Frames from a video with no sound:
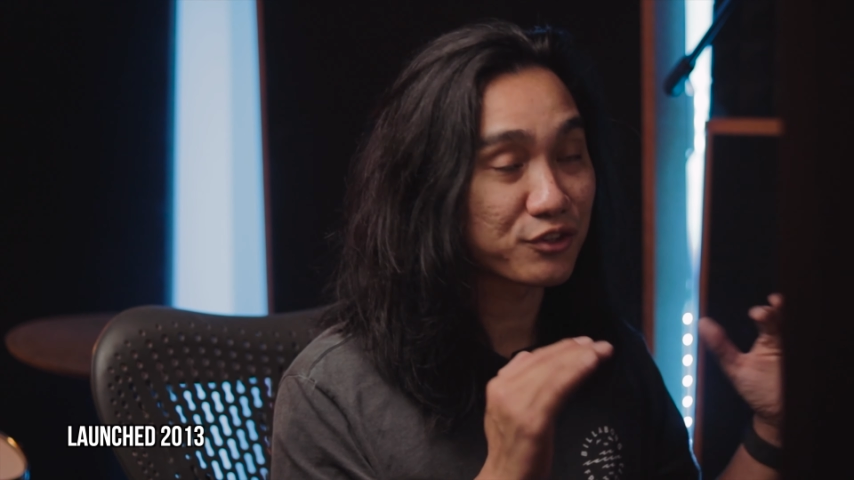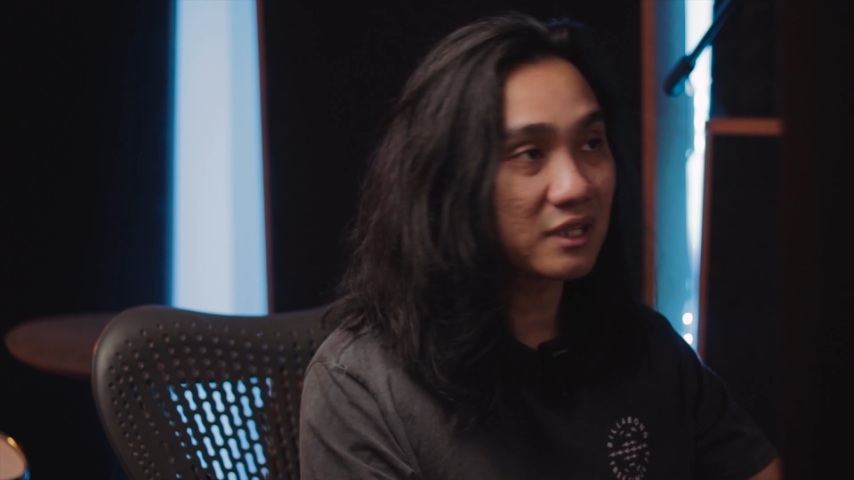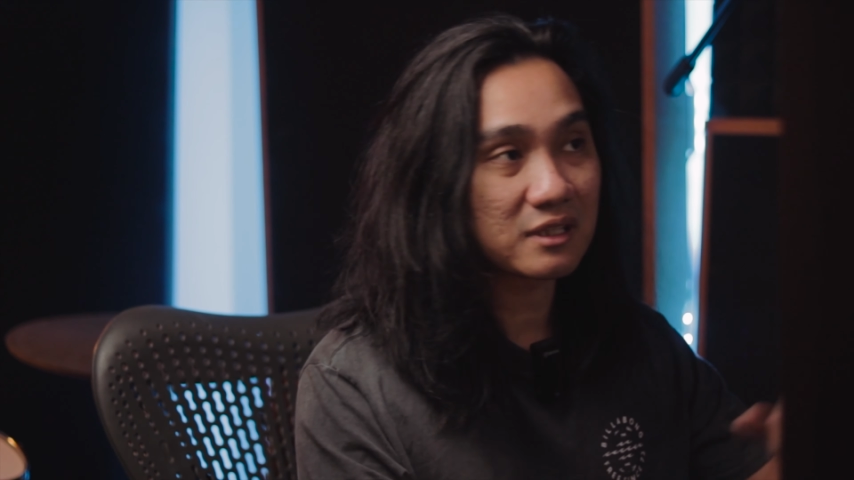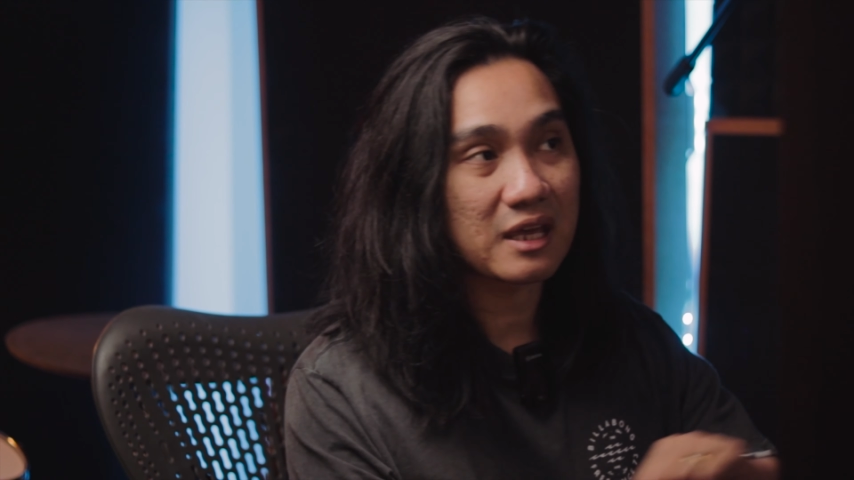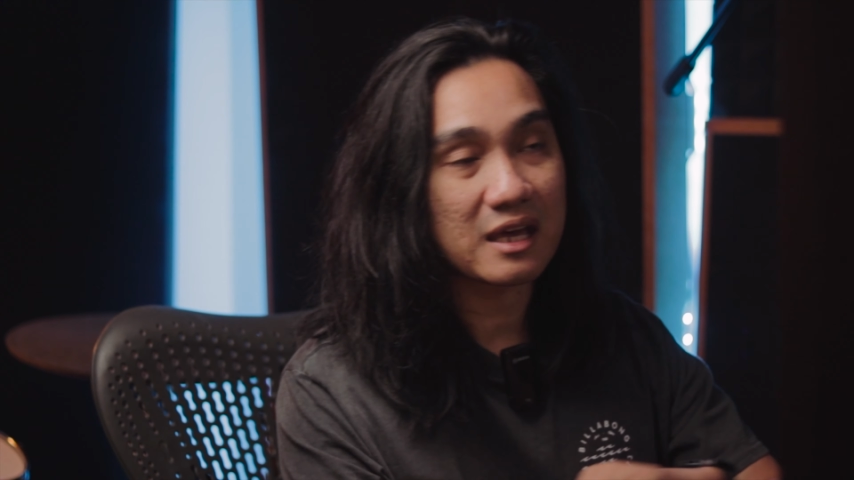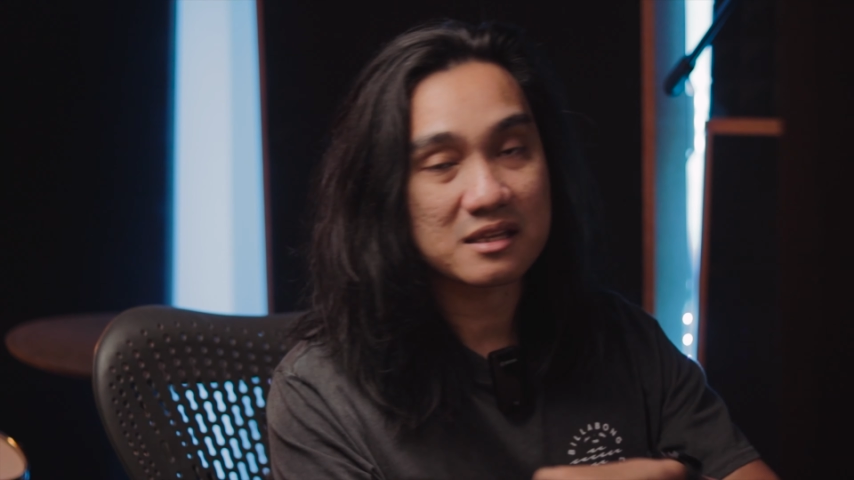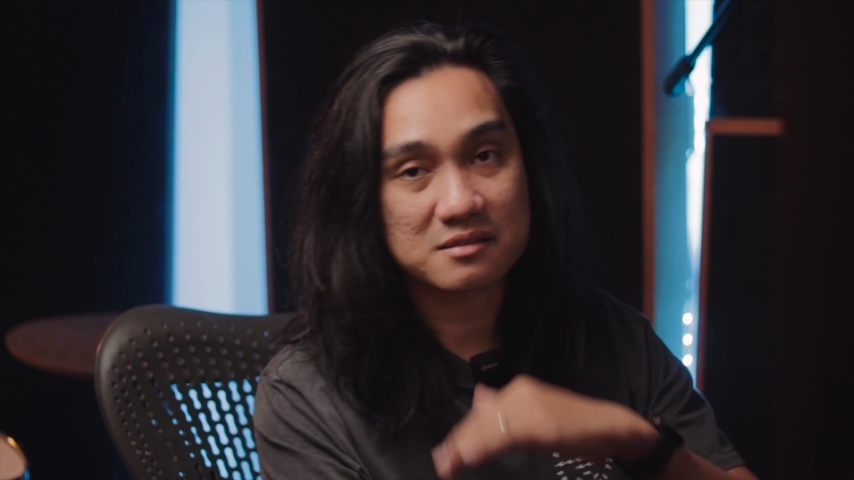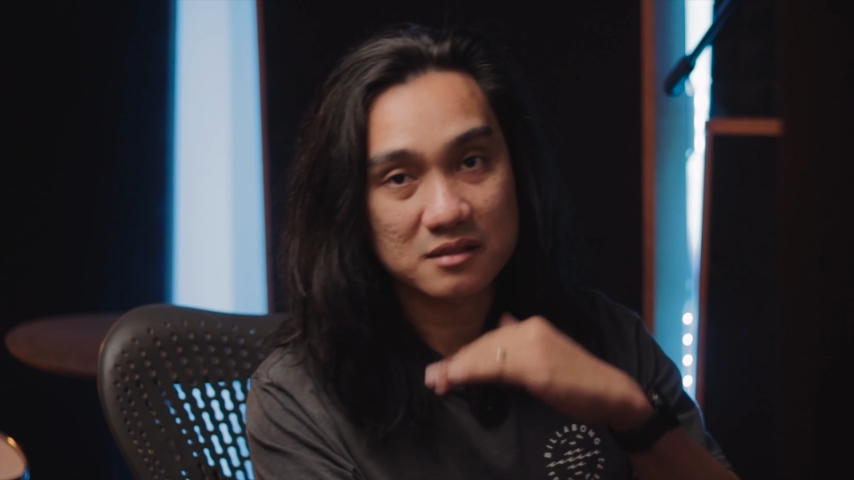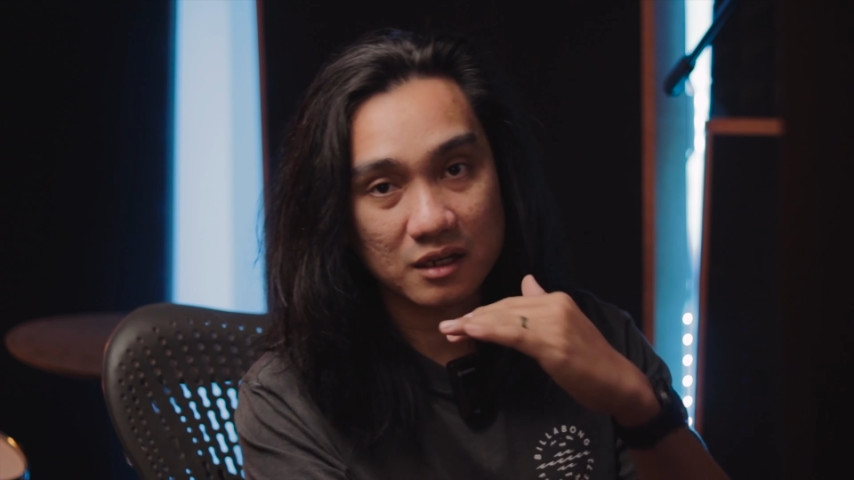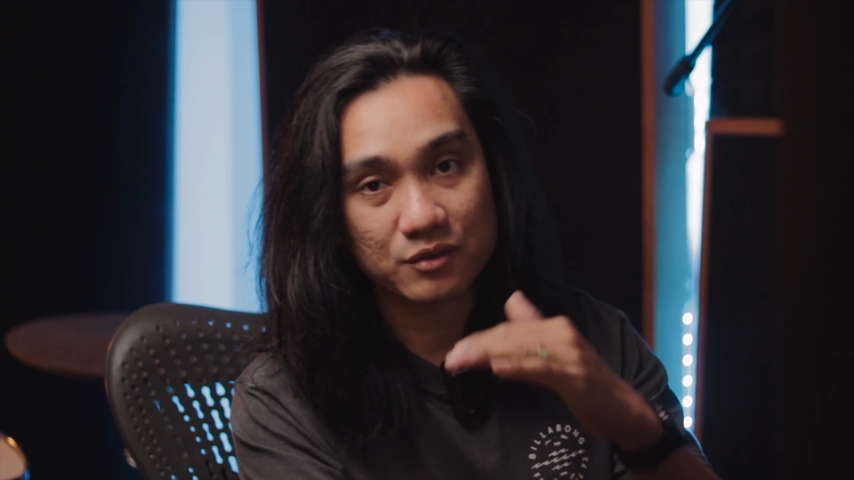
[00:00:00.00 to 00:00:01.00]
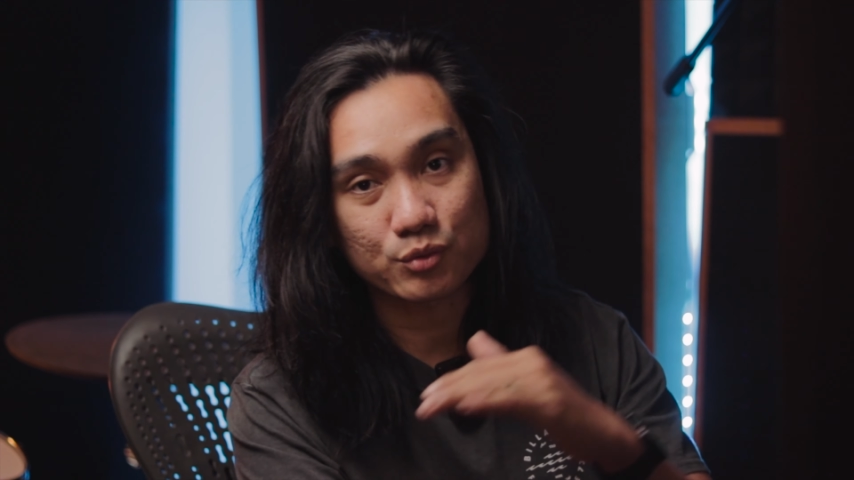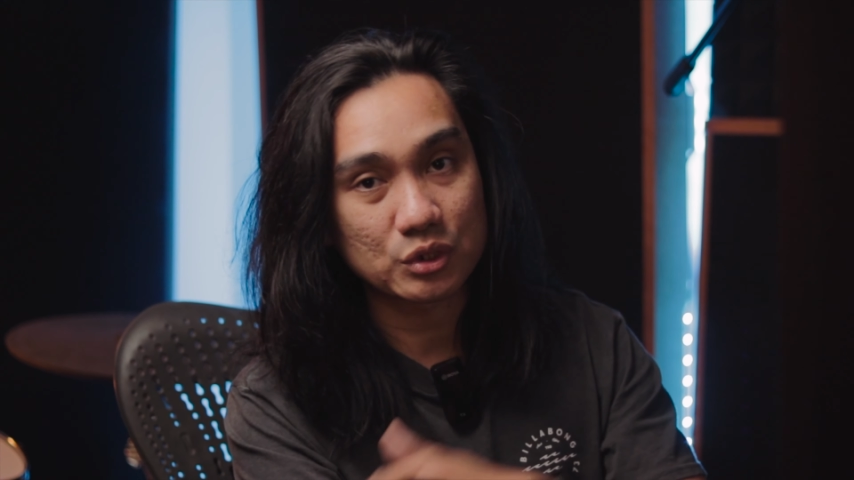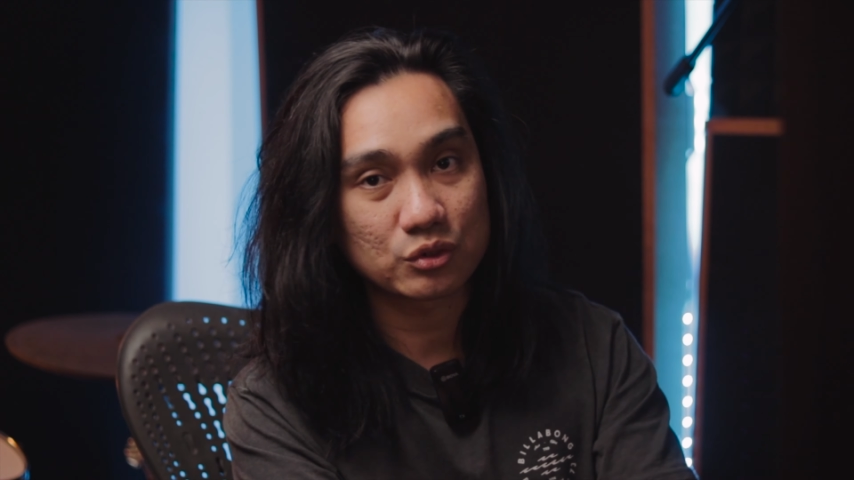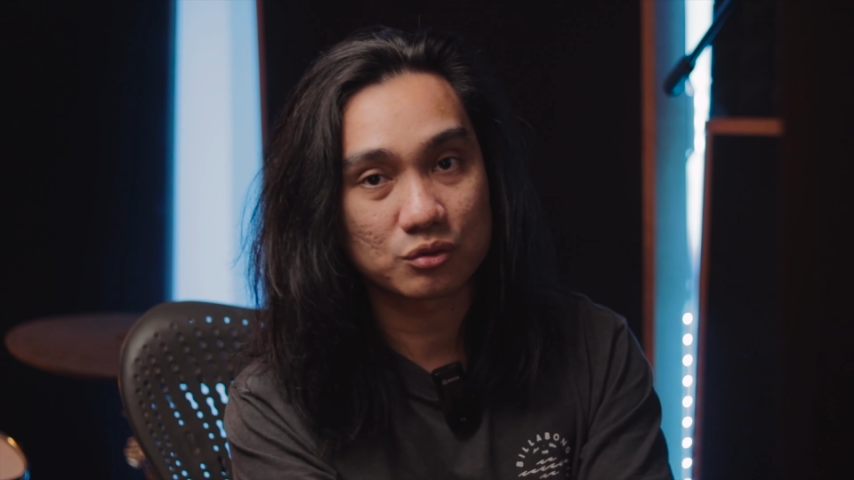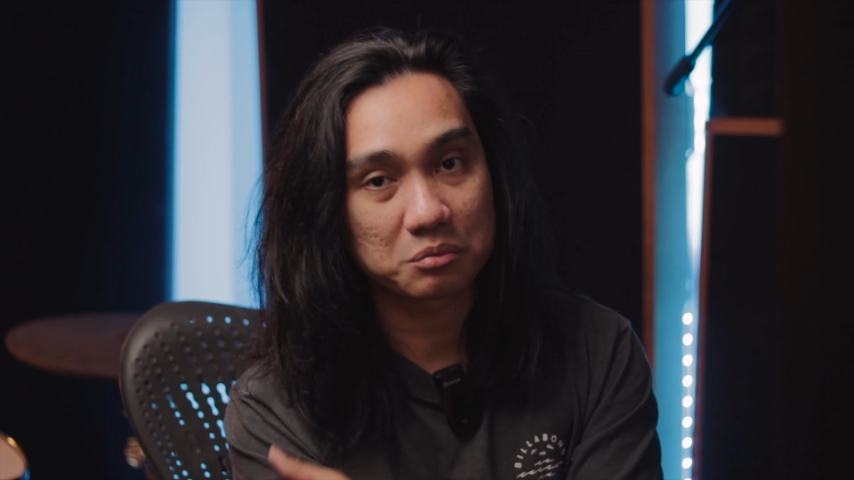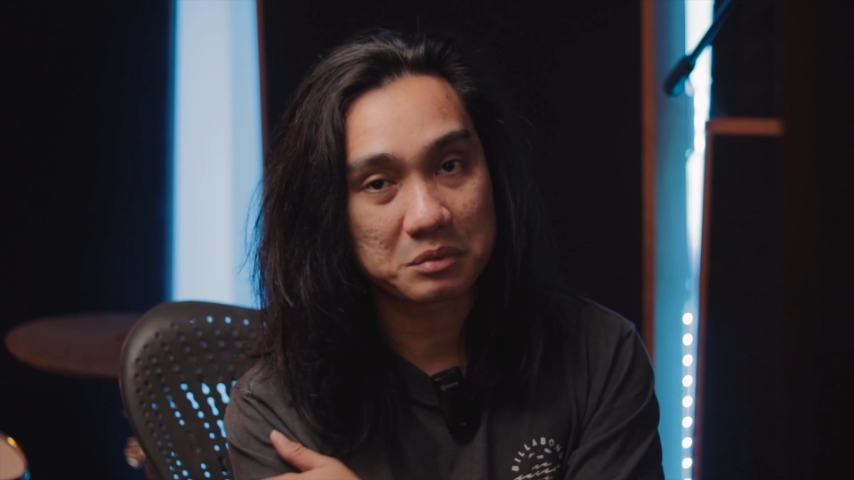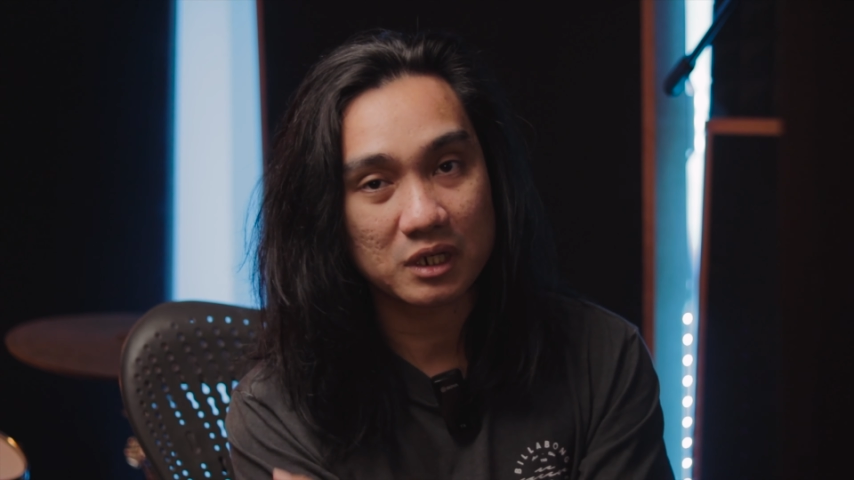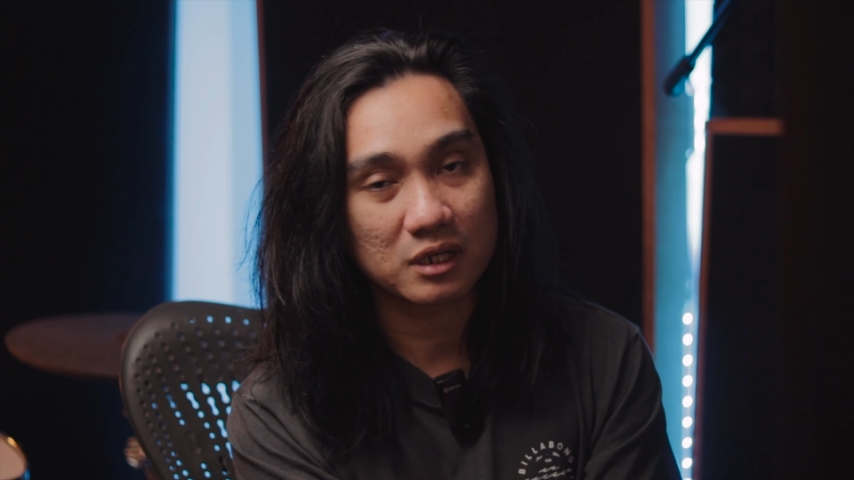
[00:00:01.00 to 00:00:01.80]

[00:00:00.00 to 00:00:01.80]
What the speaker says: It has gone through